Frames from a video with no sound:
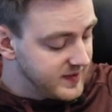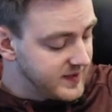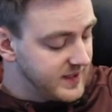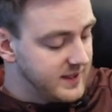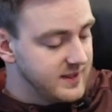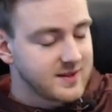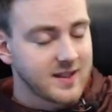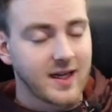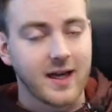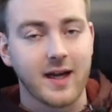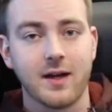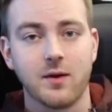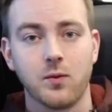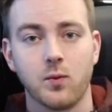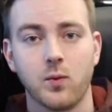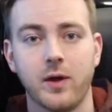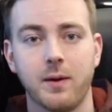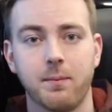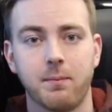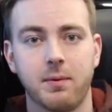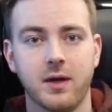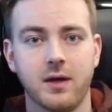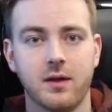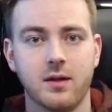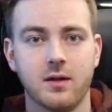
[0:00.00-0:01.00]
seats. I had a
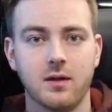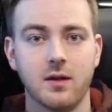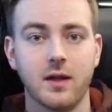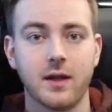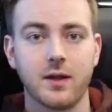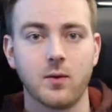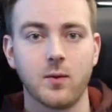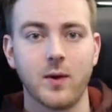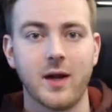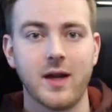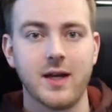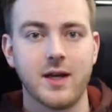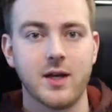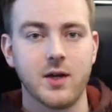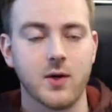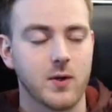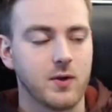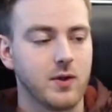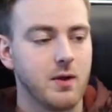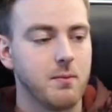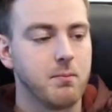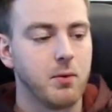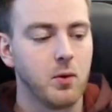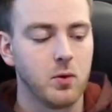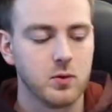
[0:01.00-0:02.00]
rip like right here
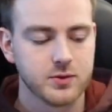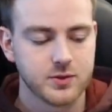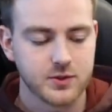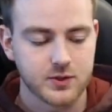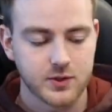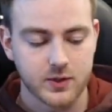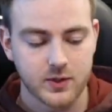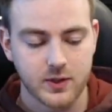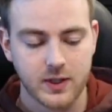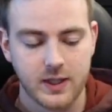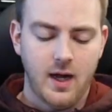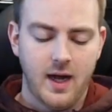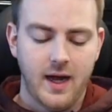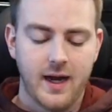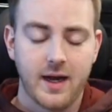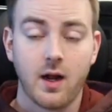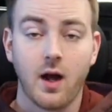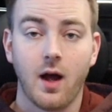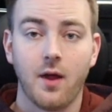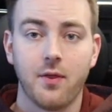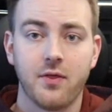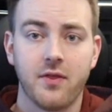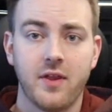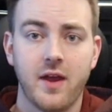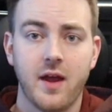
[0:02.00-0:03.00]
in the bolster. I
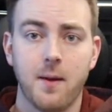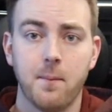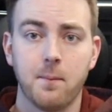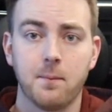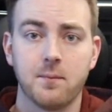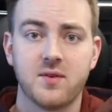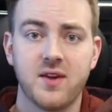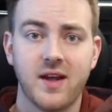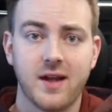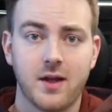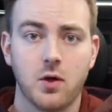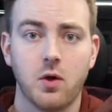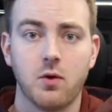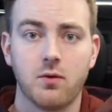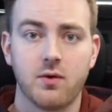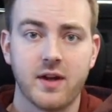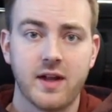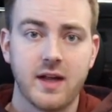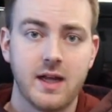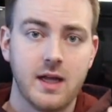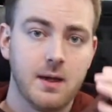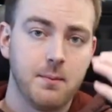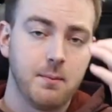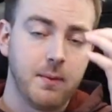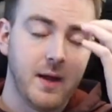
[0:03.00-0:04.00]
got them taken over to
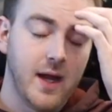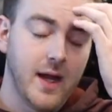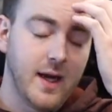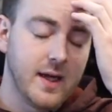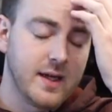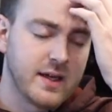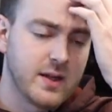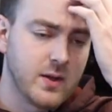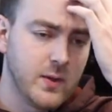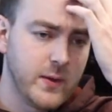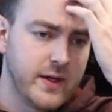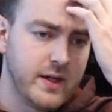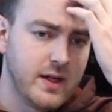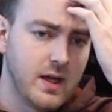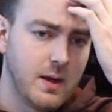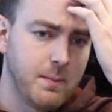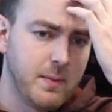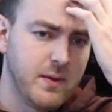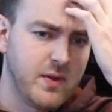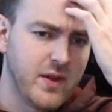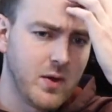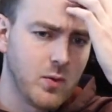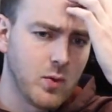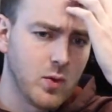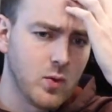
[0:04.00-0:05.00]
him and cleaned up,
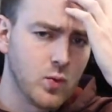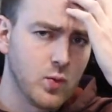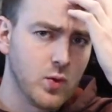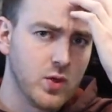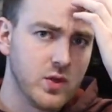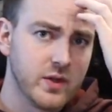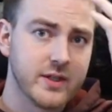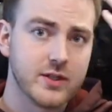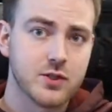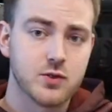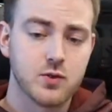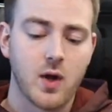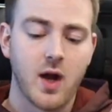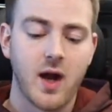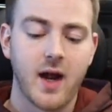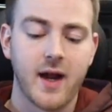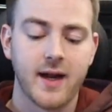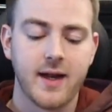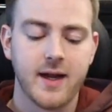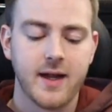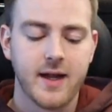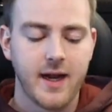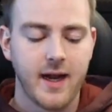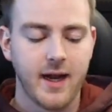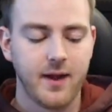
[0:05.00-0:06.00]
and they were really dry.
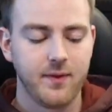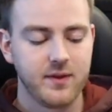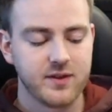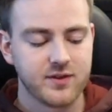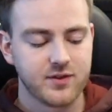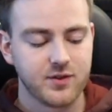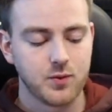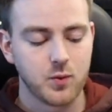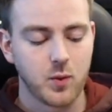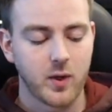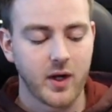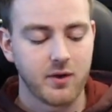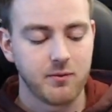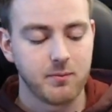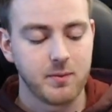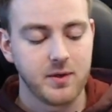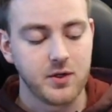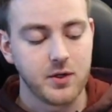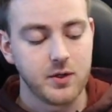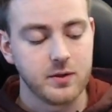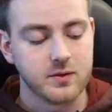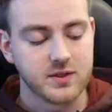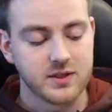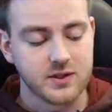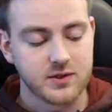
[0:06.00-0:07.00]
And this is what I've been
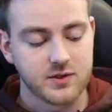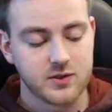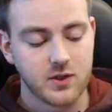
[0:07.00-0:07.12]
using.